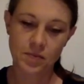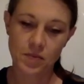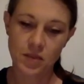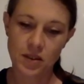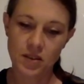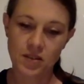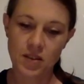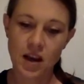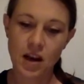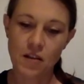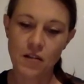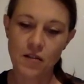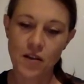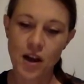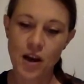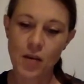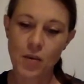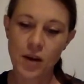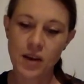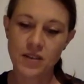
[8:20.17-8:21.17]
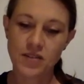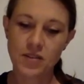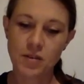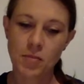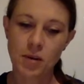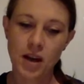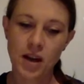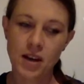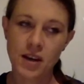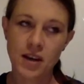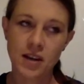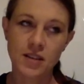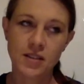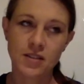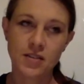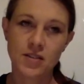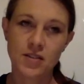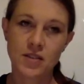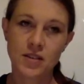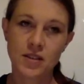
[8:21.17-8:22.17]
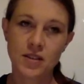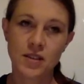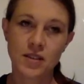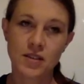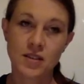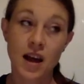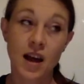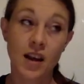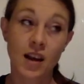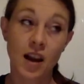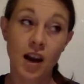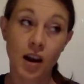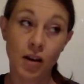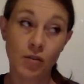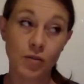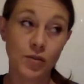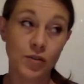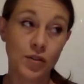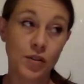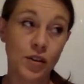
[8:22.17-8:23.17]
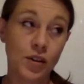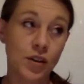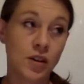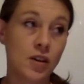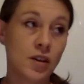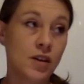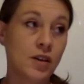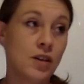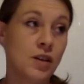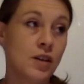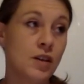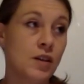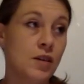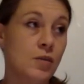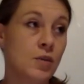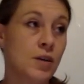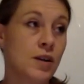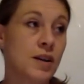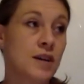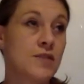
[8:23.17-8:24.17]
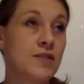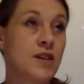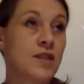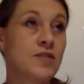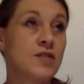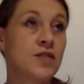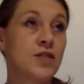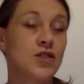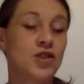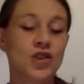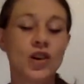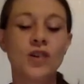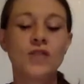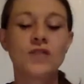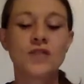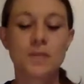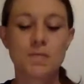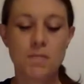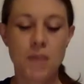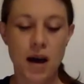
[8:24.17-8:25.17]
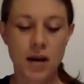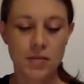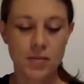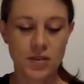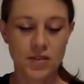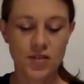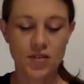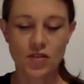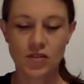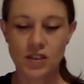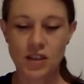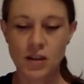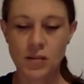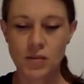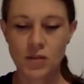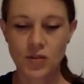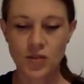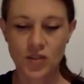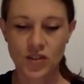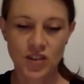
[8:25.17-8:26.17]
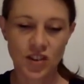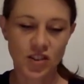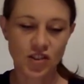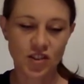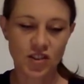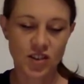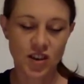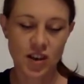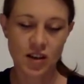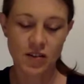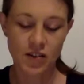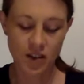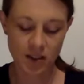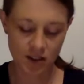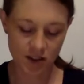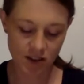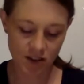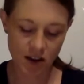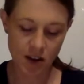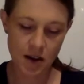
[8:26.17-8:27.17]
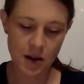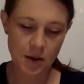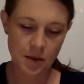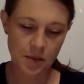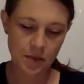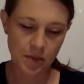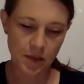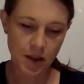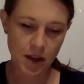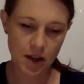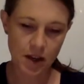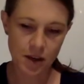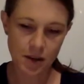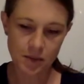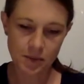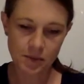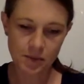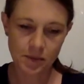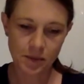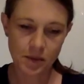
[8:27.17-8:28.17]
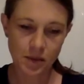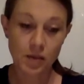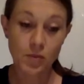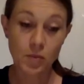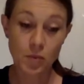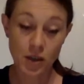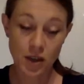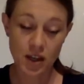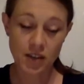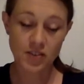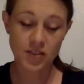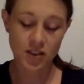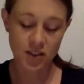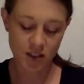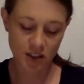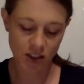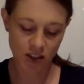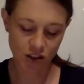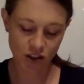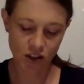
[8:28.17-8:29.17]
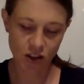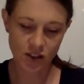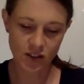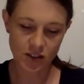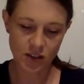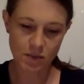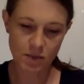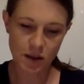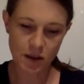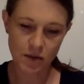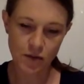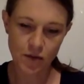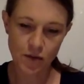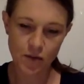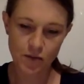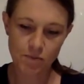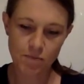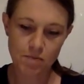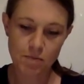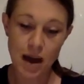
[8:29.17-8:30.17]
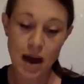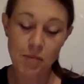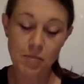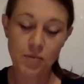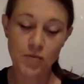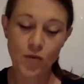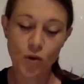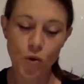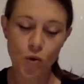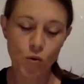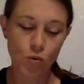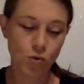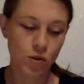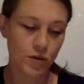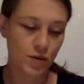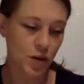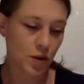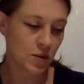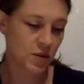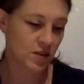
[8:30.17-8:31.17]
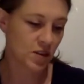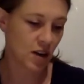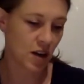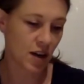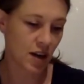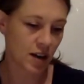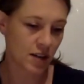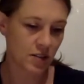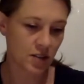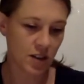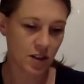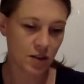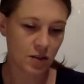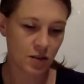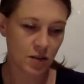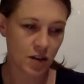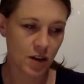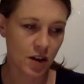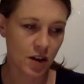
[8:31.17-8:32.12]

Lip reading: Is that a fair way to play it? Is that love? Well, let's get an enchanted map. Sorry, that was for Sagittarius. We're getting the enchanted map for all of you as a collective.